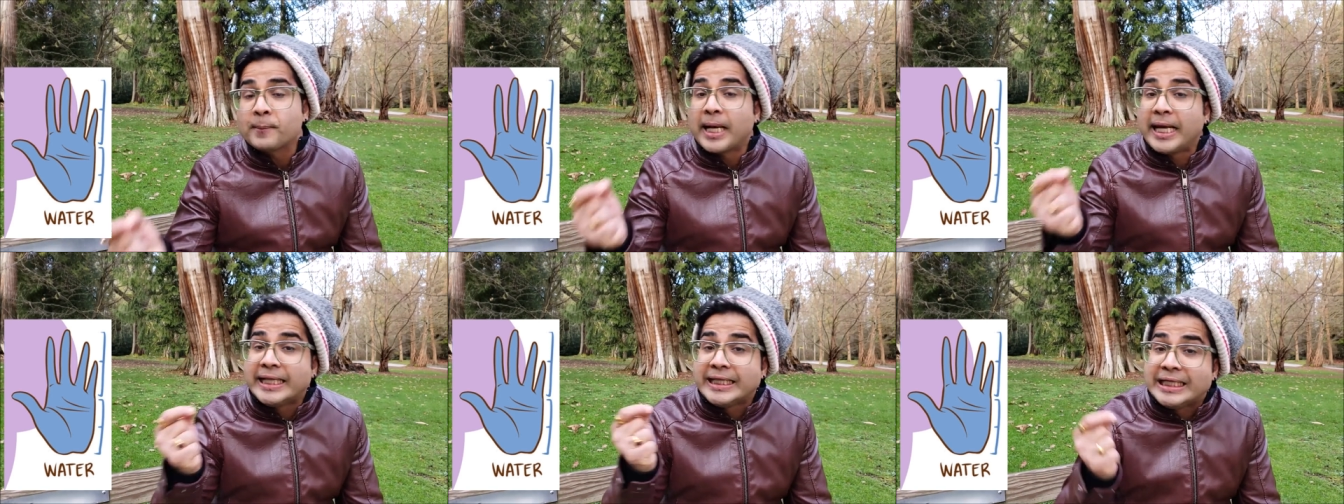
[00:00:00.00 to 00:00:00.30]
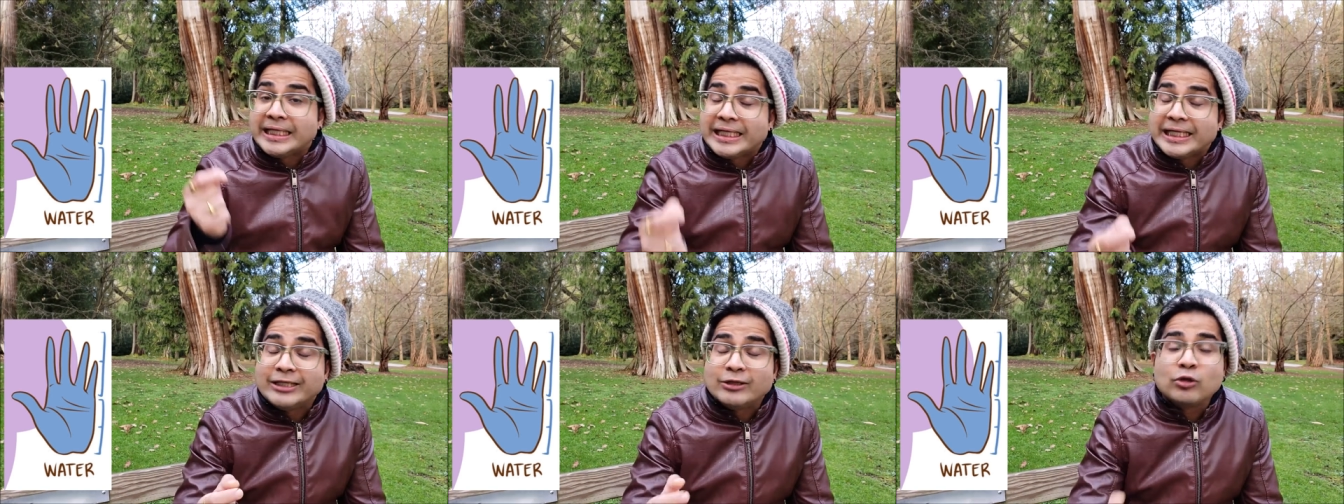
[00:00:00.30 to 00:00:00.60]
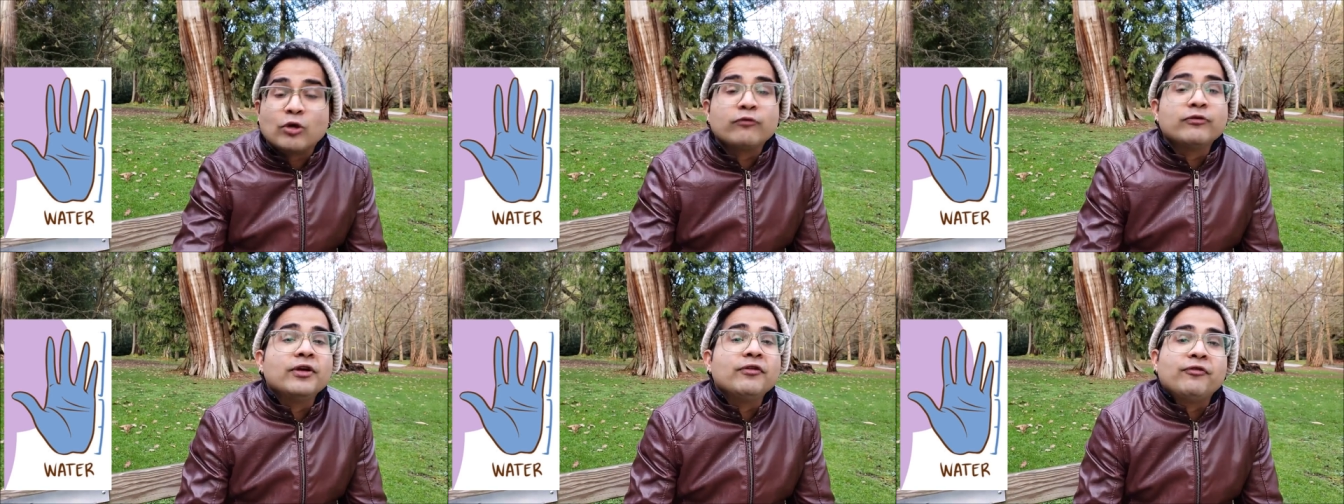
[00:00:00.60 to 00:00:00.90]
and the
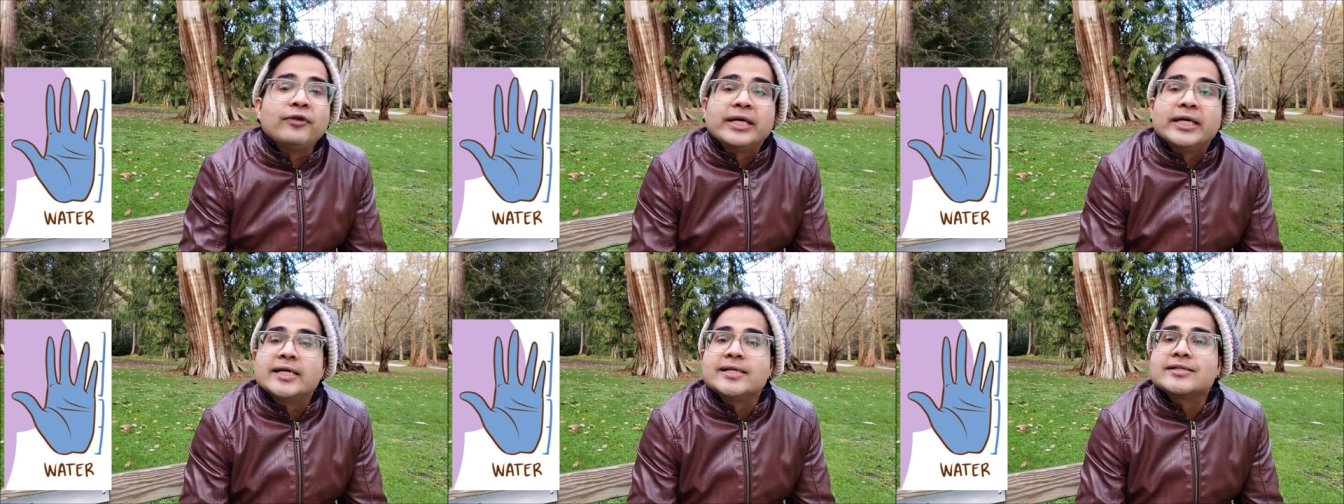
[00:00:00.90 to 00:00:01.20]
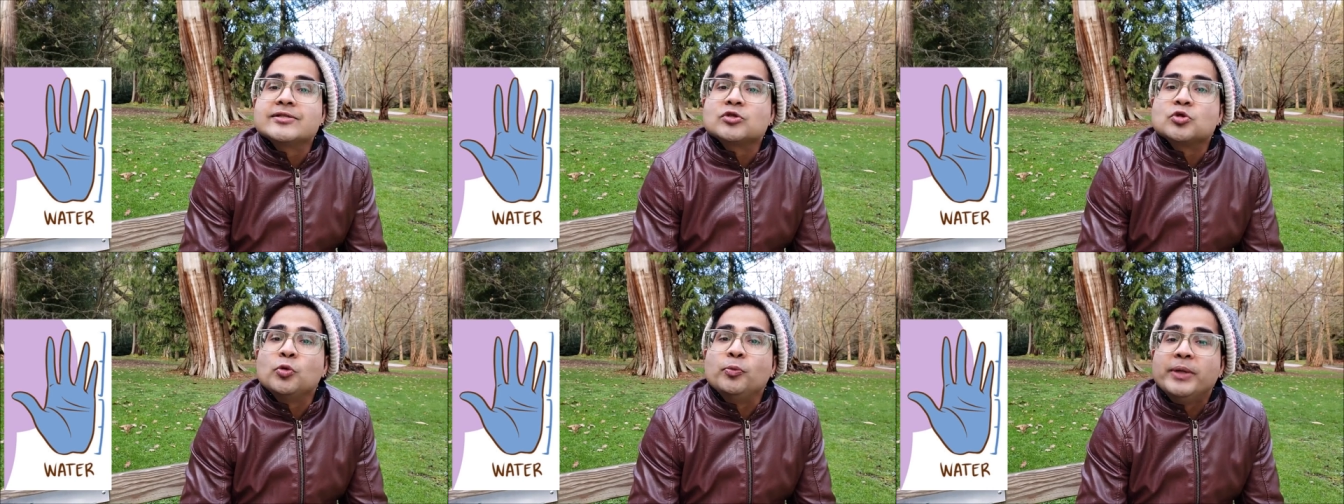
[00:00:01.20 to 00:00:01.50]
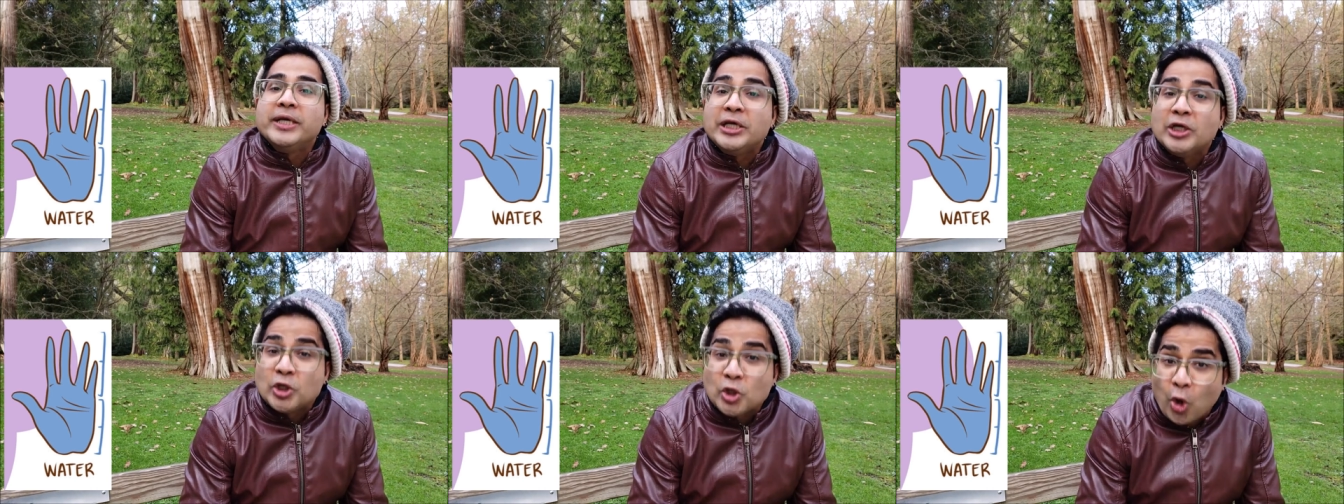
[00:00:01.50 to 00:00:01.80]
length of the fingers to
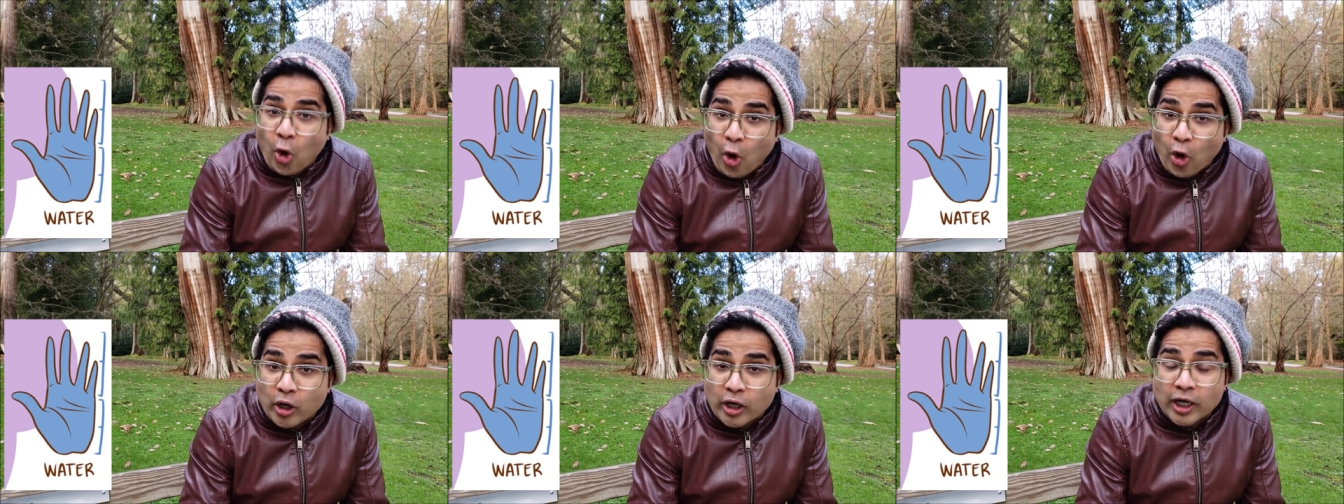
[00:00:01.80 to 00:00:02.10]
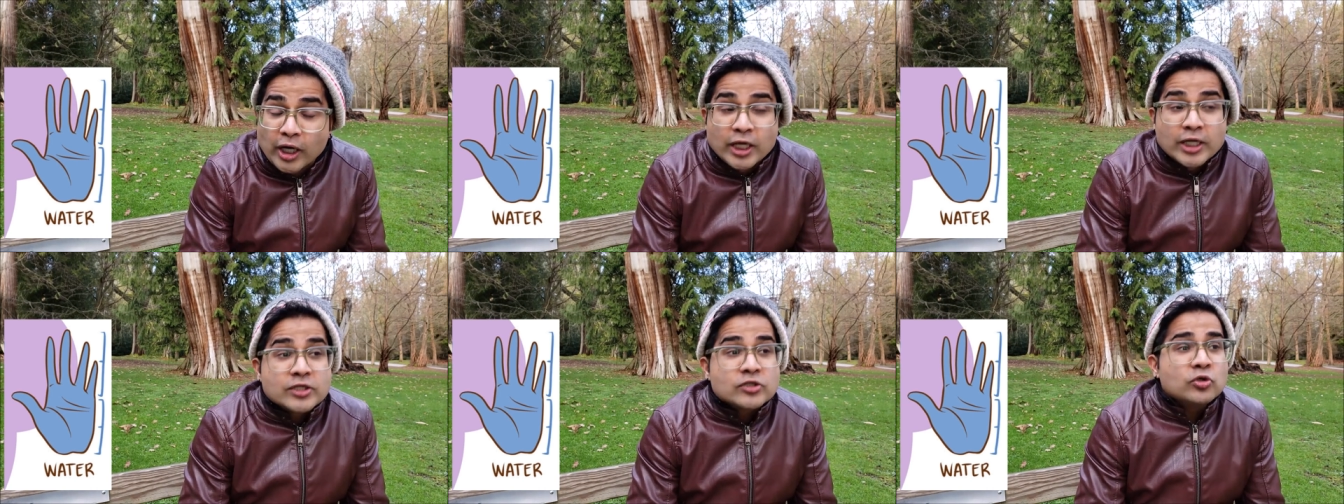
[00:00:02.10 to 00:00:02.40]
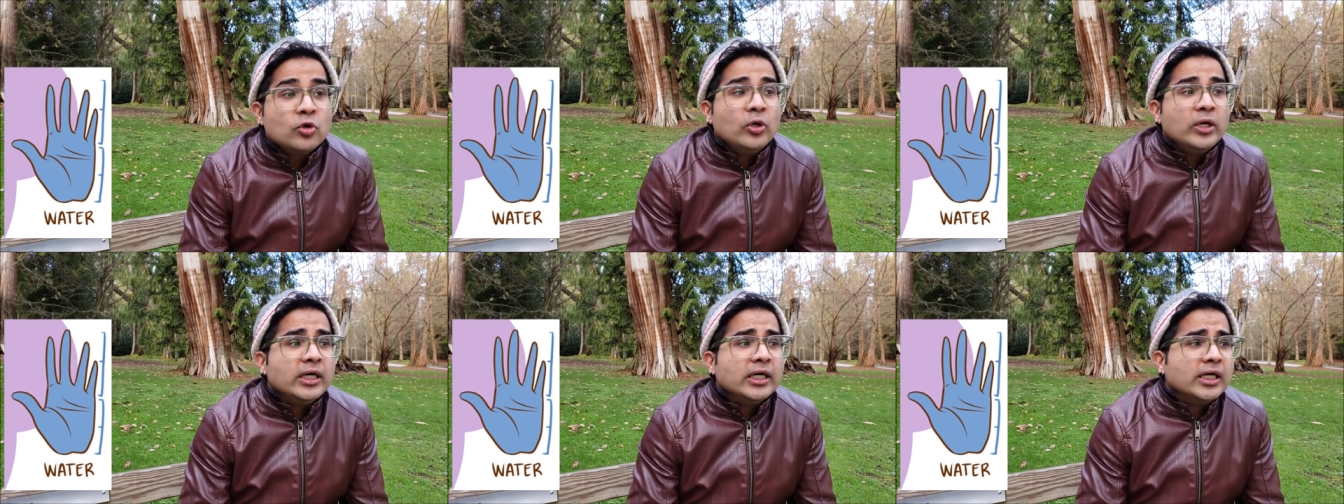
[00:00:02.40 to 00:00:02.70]
be long.
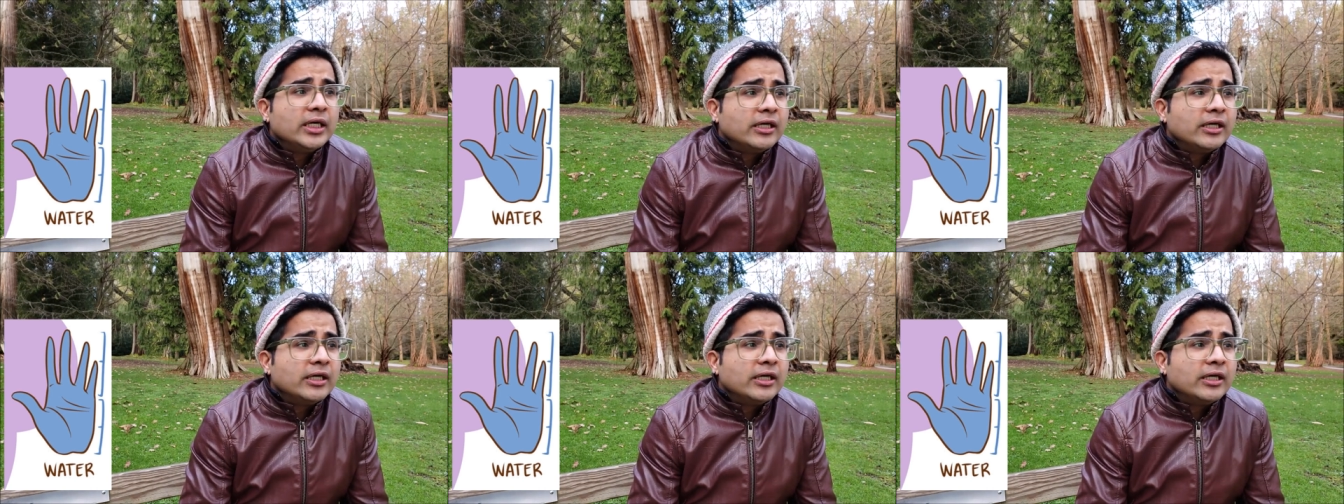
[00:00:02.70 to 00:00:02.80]
So